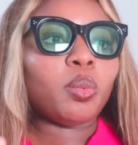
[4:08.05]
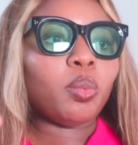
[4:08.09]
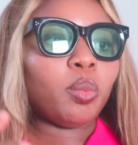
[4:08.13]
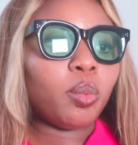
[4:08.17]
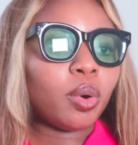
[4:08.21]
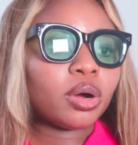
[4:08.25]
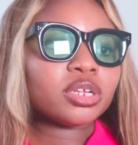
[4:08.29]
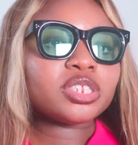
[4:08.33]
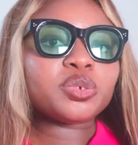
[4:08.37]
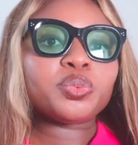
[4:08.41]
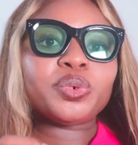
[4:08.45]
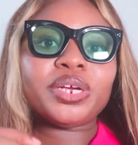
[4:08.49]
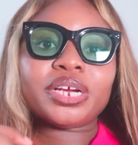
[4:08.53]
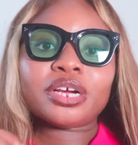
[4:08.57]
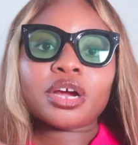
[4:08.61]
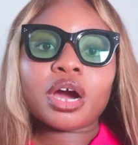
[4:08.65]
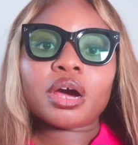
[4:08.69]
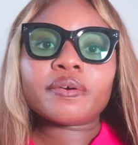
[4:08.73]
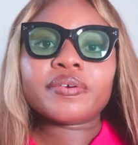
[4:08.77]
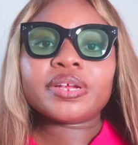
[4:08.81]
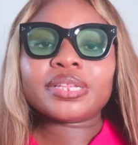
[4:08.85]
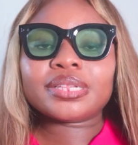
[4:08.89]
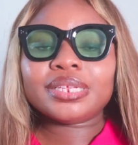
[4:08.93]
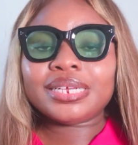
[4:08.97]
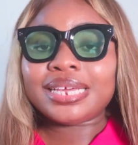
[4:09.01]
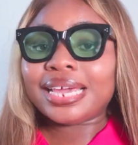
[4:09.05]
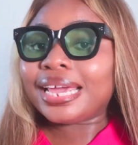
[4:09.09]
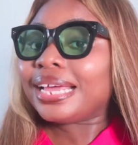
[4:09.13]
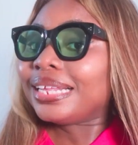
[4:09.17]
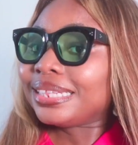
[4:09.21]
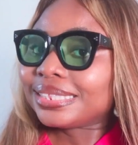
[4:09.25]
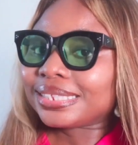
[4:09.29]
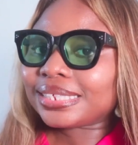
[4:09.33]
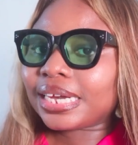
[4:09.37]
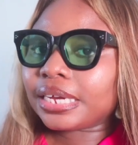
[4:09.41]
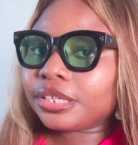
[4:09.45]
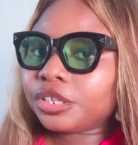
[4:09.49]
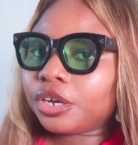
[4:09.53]
what we are currently
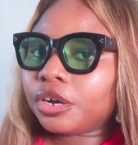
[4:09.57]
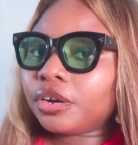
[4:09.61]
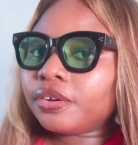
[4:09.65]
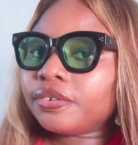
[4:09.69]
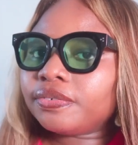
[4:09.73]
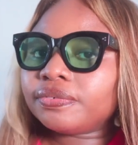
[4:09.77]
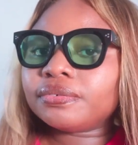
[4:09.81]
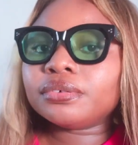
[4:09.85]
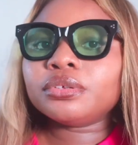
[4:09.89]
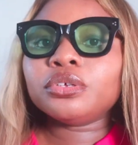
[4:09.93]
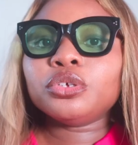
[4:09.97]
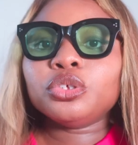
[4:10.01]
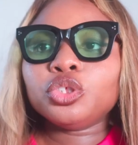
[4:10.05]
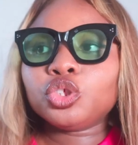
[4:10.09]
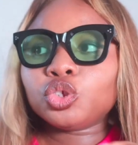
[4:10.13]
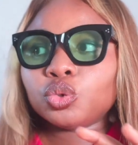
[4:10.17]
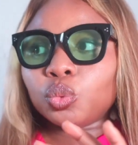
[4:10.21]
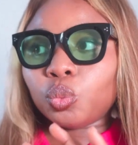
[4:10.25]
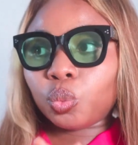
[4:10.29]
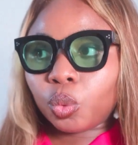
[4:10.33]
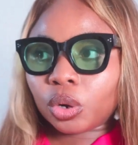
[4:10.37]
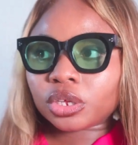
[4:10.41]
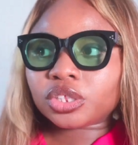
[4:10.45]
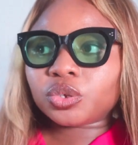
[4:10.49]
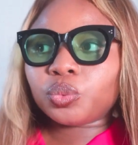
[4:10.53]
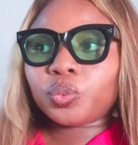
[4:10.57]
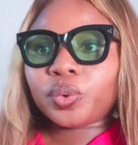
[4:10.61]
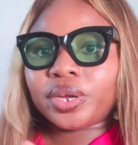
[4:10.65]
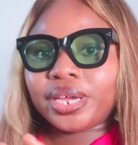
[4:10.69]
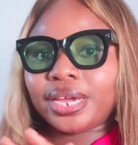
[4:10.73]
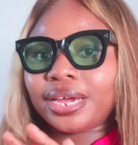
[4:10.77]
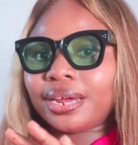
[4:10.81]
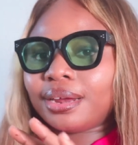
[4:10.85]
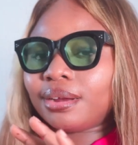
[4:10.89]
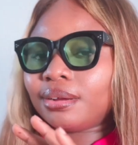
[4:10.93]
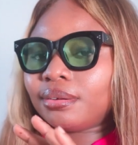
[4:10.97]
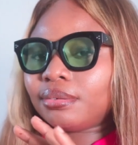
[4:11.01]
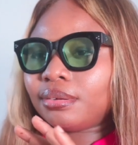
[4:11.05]
inside of to what we
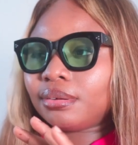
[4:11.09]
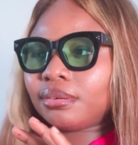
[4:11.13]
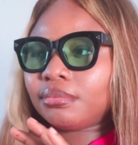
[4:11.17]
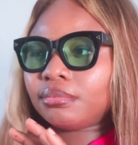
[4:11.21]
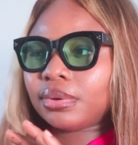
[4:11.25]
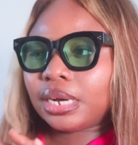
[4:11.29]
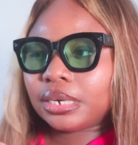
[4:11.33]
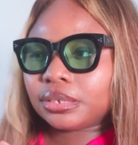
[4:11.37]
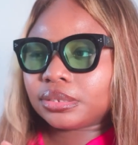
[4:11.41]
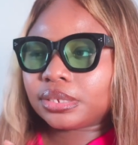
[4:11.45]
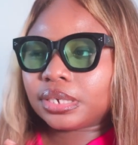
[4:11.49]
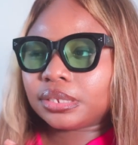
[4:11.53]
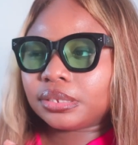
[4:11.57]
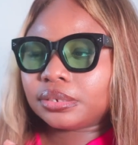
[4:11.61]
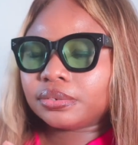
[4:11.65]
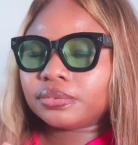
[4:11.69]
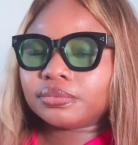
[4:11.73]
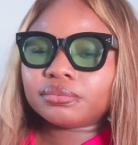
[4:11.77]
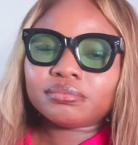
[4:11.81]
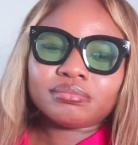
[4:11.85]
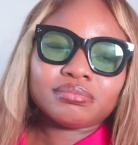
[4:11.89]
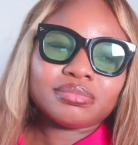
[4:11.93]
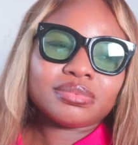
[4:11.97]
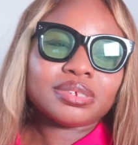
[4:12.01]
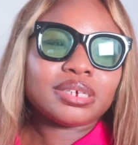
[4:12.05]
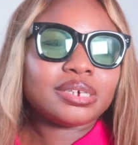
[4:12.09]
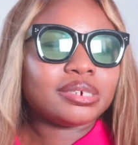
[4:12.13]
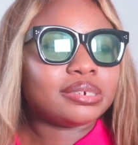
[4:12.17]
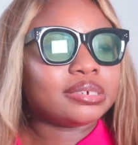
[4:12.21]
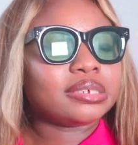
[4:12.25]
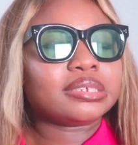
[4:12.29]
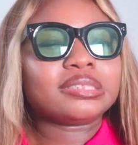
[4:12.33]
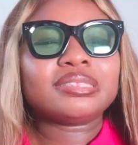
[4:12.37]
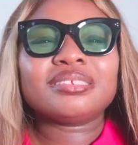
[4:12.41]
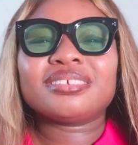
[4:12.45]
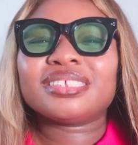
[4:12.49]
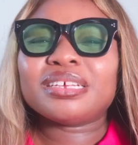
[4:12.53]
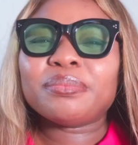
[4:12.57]
are outside of. Oh,
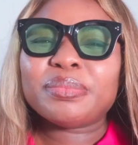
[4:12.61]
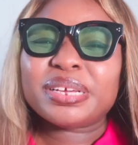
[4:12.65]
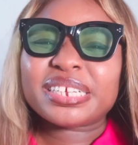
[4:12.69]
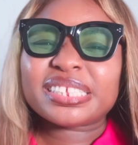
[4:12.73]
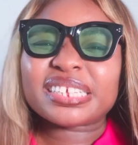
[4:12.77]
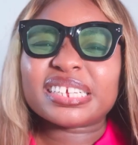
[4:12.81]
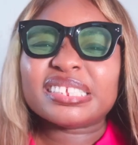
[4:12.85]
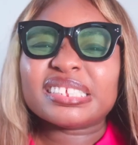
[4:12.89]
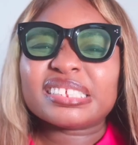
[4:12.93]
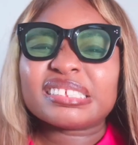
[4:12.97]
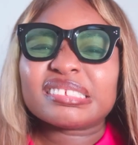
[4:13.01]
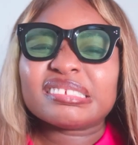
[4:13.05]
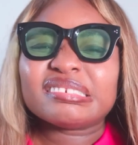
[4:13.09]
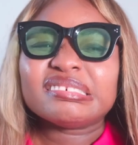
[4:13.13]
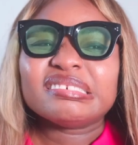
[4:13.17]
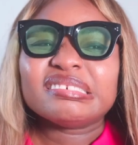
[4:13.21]
does that make sense?